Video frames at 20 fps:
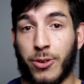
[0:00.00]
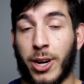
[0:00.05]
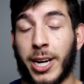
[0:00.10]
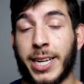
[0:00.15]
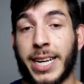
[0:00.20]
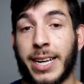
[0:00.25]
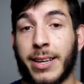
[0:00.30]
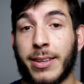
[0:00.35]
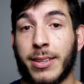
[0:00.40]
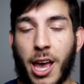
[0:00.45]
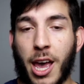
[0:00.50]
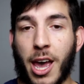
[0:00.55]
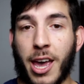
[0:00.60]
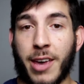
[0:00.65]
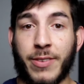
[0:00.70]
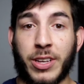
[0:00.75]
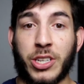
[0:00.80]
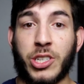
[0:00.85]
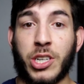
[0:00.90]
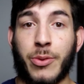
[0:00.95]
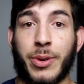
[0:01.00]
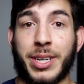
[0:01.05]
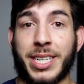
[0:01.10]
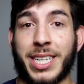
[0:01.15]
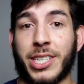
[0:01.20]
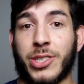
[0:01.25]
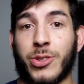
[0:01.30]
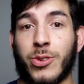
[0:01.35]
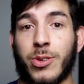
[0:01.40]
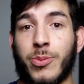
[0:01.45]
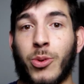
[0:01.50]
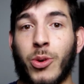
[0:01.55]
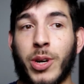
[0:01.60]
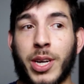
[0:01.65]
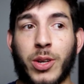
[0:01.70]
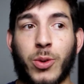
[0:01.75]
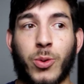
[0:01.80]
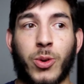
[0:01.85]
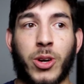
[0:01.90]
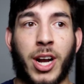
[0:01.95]
Friday. Eventually I want to get to a
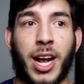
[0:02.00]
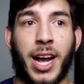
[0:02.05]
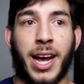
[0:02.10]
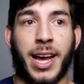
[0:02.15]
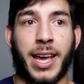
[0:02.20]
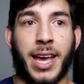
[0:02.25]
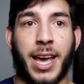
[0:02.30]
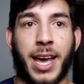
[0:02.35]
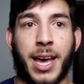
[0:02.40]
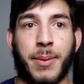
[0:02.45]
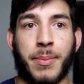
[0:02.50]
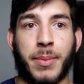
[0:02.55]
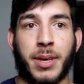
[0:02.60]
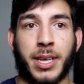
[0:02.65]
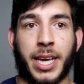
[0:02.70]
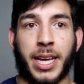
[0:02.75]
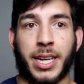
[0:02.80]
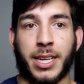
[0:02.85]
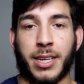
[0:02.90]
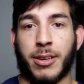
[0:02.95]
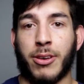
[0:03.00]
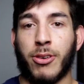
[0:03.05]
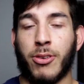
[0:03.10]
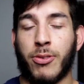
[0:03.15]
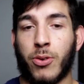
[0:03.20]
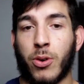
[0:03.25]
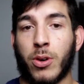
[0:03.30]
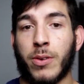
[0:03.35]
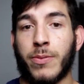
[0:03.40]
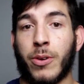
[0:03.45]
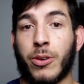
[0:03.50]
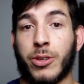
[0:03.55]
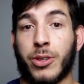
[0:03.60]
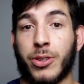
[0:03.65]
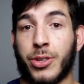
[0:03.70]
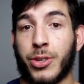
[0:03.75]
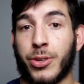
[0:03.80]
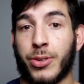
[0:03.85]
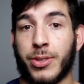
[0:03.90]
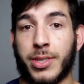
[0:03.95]
point where I am getting four photo
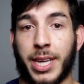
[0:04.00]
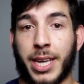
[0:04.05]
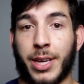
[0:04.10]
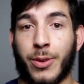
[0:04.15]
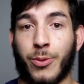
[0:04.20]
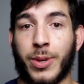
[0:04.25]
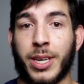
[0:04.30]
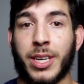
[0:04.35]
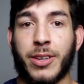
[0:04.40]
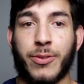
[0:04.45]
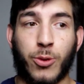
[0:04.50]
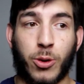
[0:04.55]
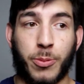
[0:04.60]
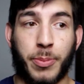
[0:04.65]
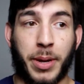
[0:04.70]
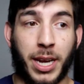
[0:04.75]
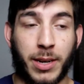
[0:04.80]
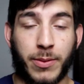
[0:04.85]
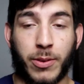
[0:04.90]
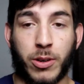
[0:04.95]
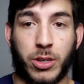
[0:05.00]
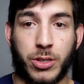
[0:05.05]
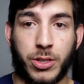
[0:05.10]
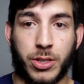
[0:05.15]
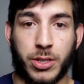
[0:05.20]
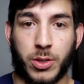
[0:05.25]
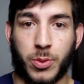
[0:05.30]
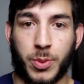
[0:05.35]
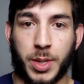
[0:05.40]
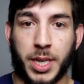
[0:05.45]
shoots a week, four paid photo shoots a